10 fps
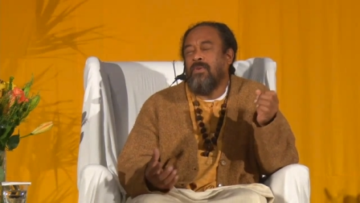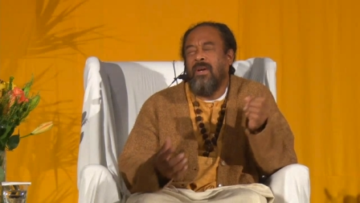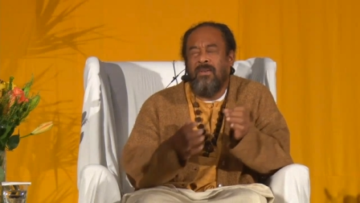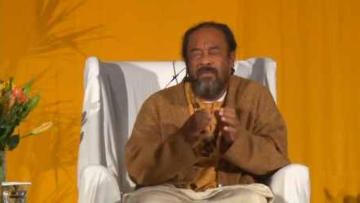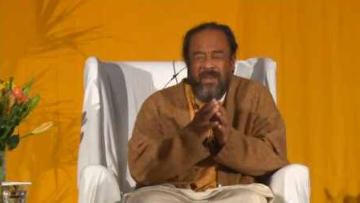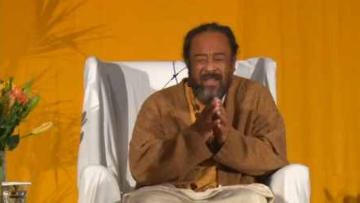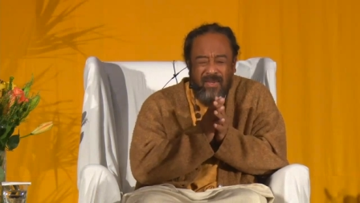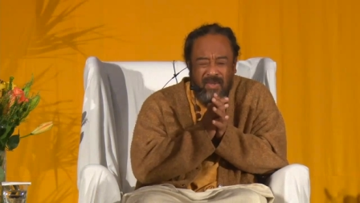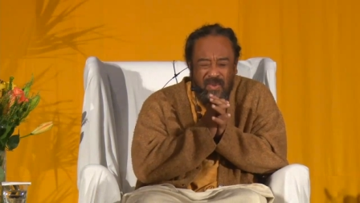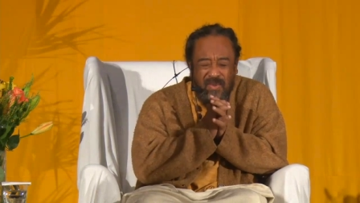Trying to
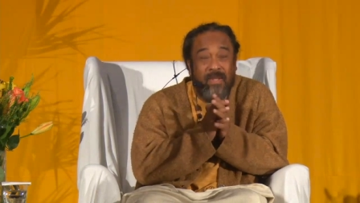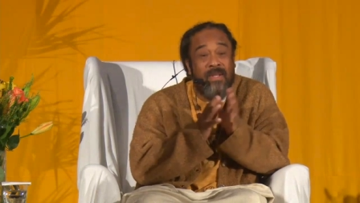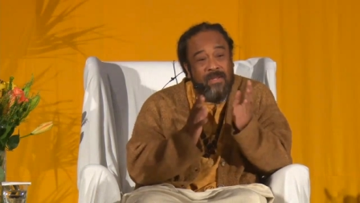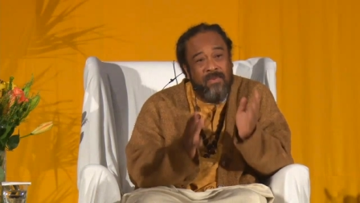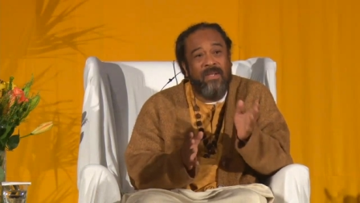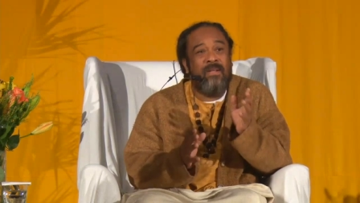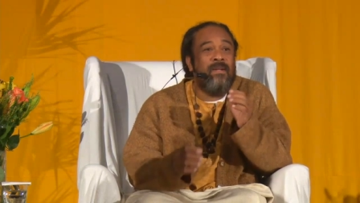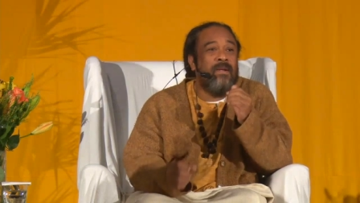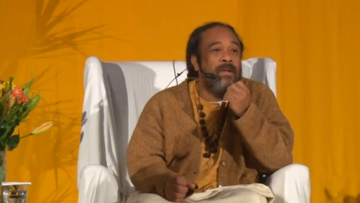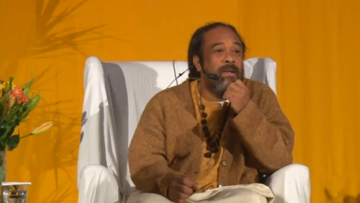find the truth, this one.
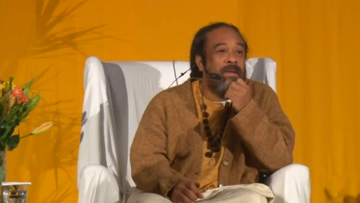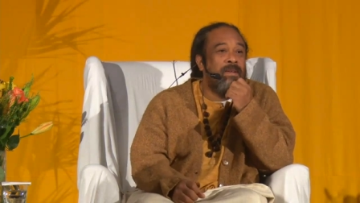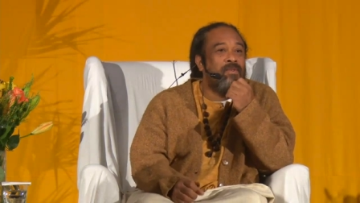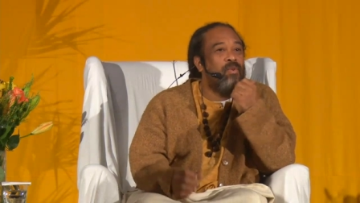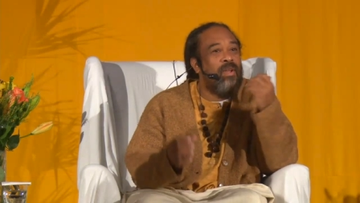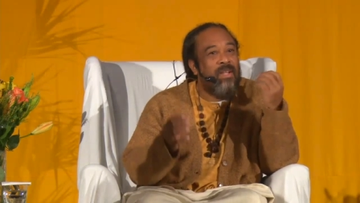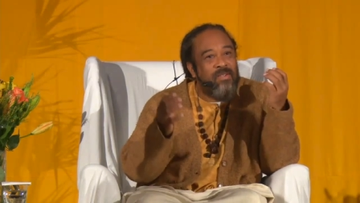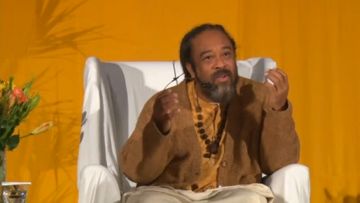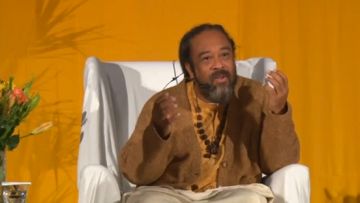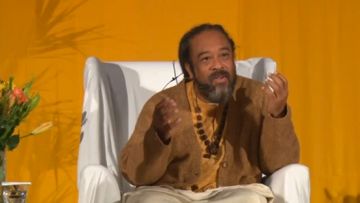So
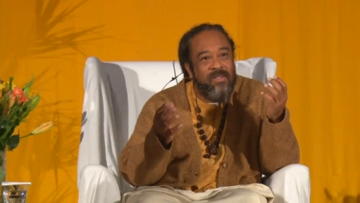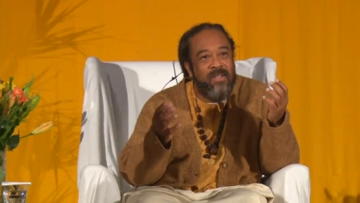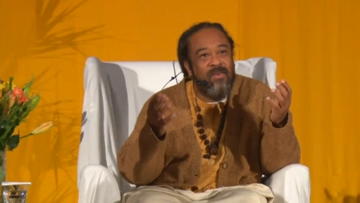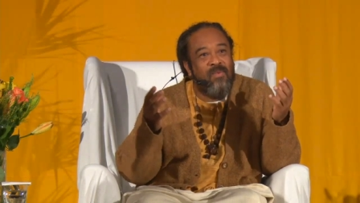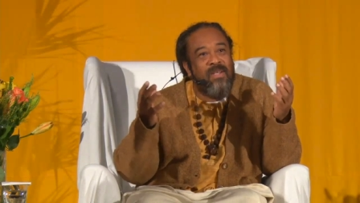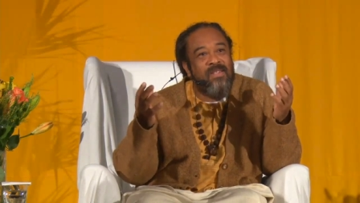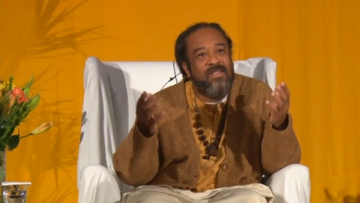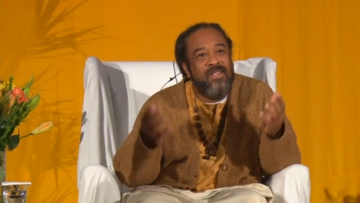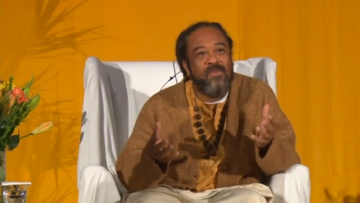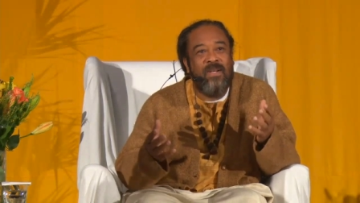let's understand what
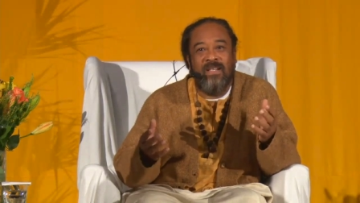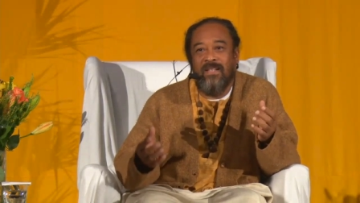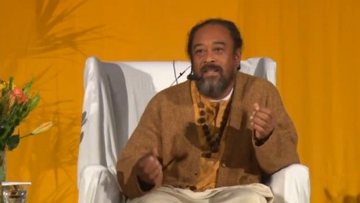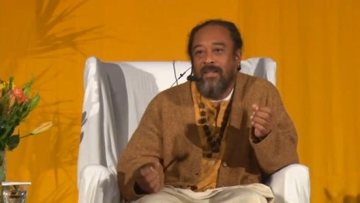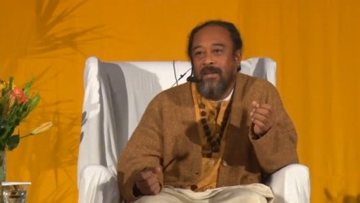is this one.